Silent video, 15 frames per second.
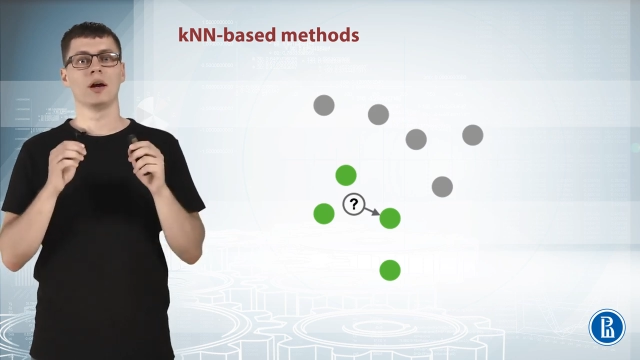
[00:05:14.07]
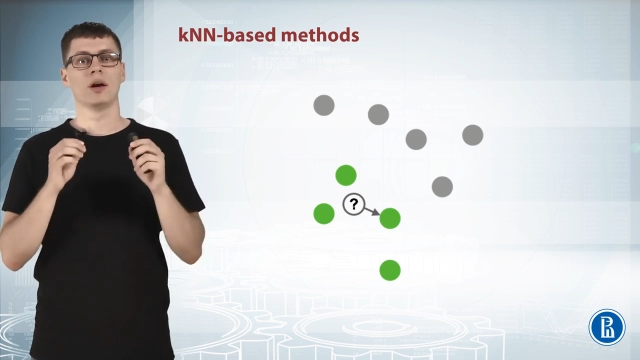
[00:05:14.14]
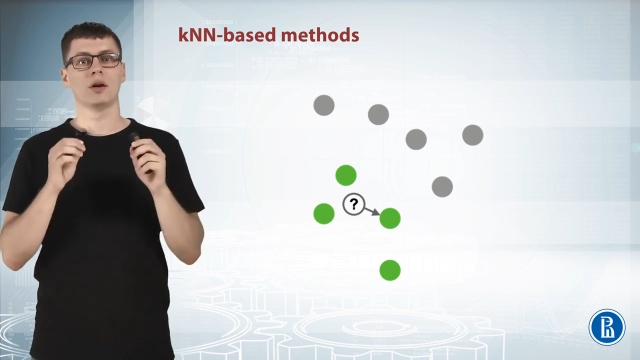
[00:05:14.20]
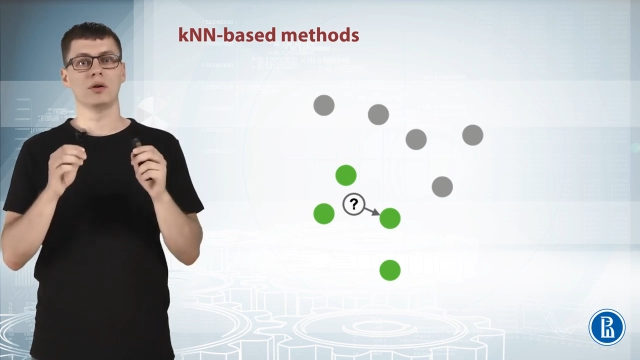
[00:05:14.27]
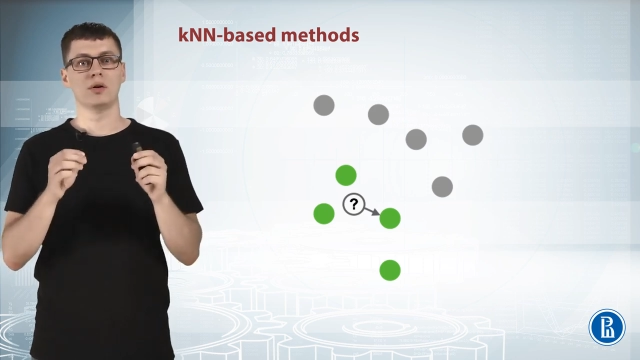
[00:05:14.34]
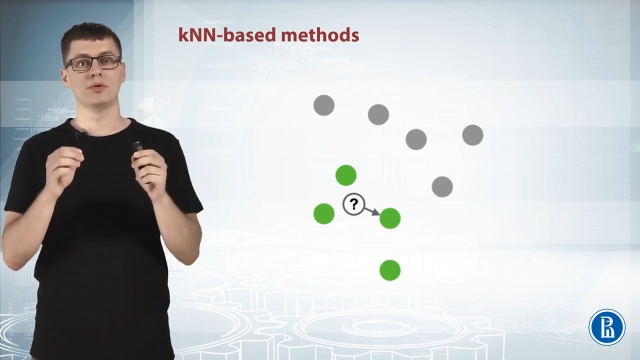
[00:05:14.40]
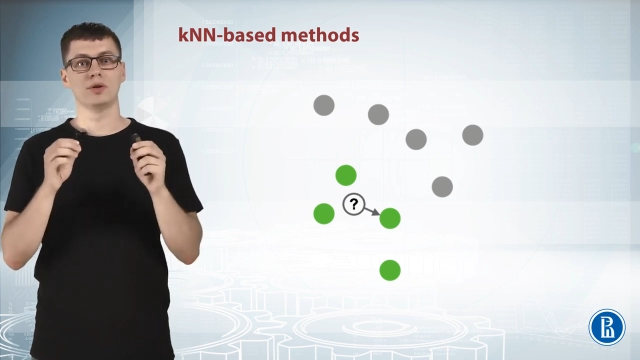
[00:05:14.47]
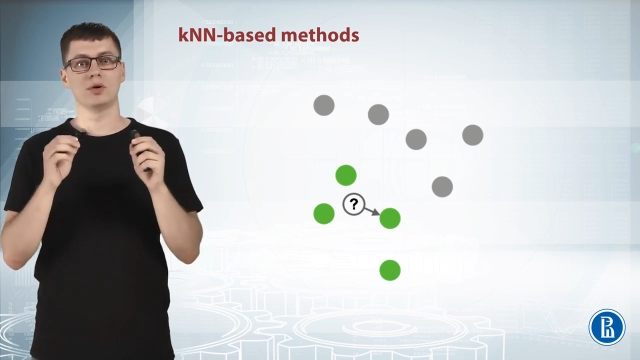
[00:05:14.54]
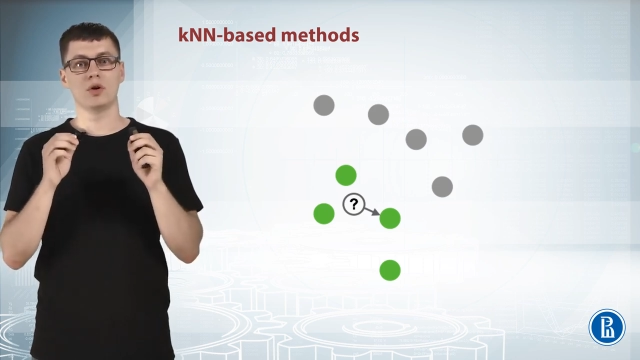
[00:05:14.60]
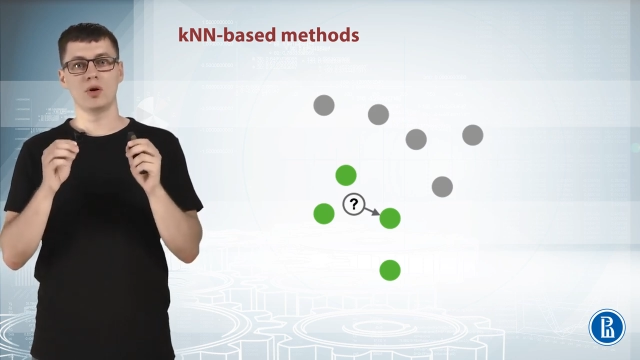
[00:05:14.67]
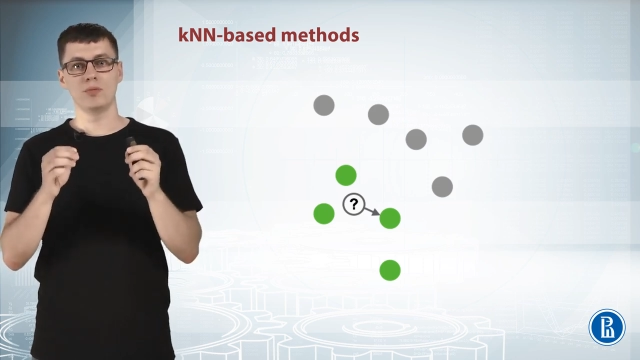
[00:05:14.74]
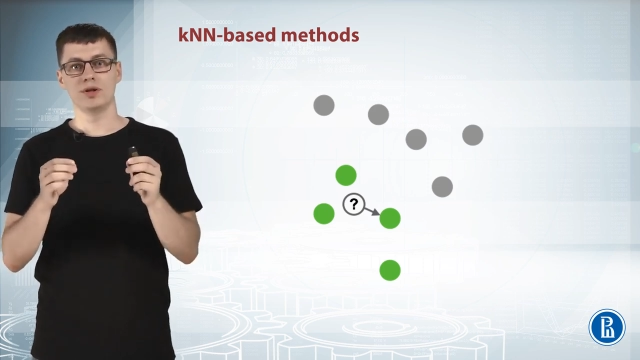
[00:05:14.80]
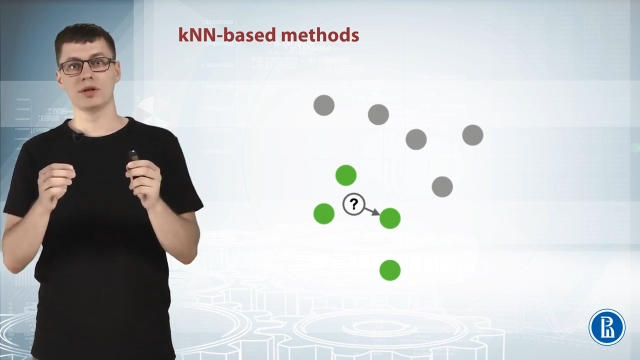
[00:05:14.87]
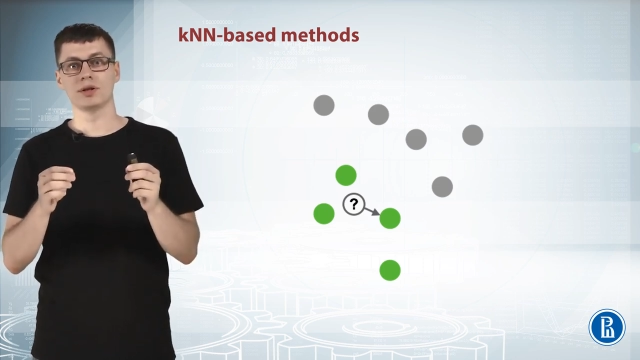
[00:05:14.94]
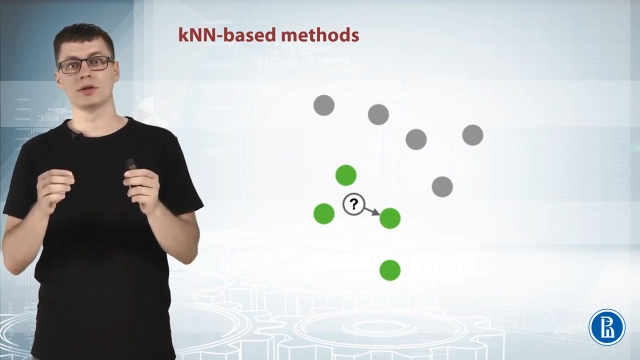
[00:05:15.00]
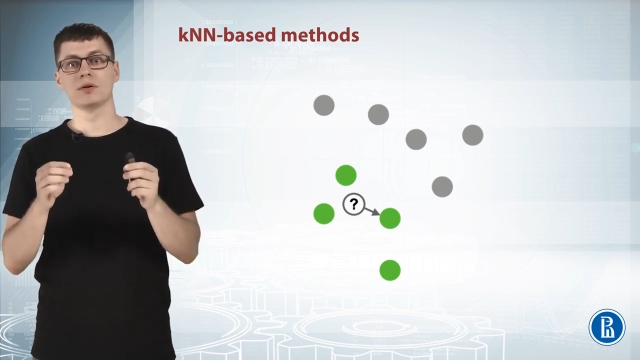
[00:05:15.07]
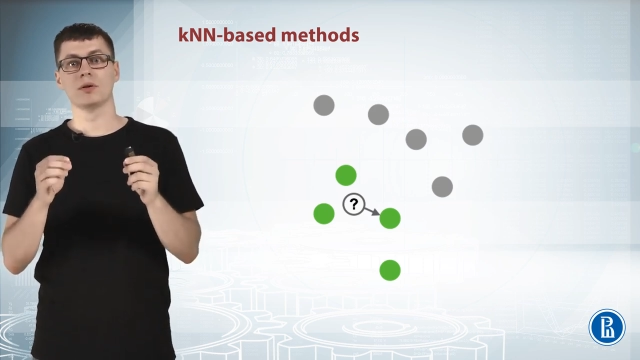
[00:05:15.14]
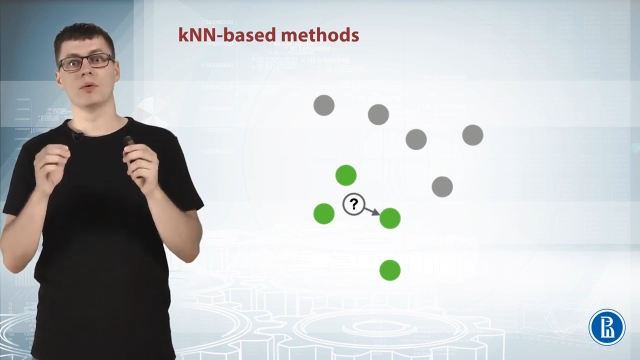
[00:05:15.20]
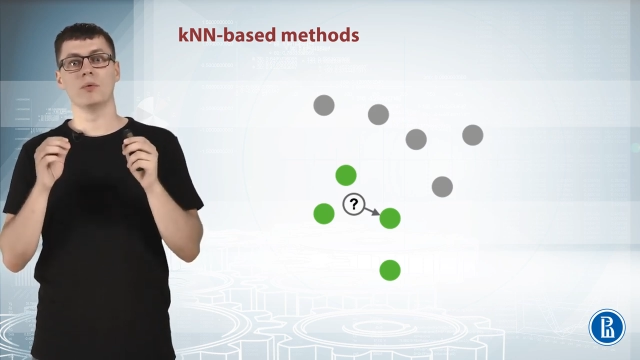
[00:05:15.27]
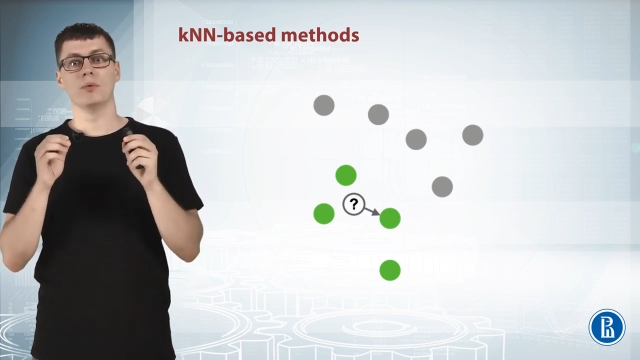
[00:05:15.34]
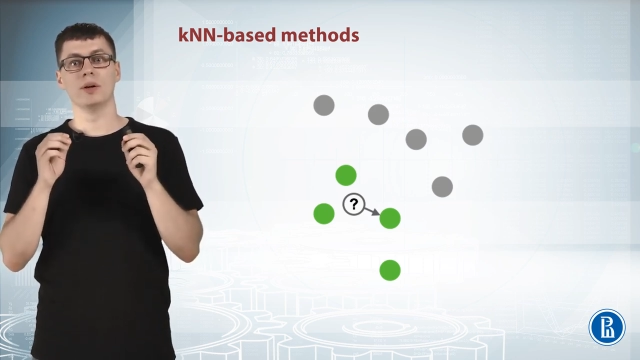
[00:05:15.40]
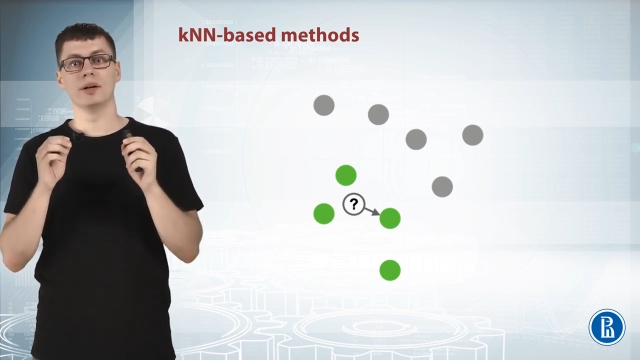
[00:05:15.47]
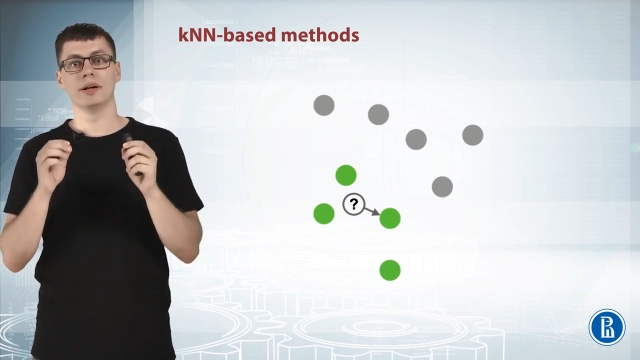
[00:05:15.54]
Closer objects will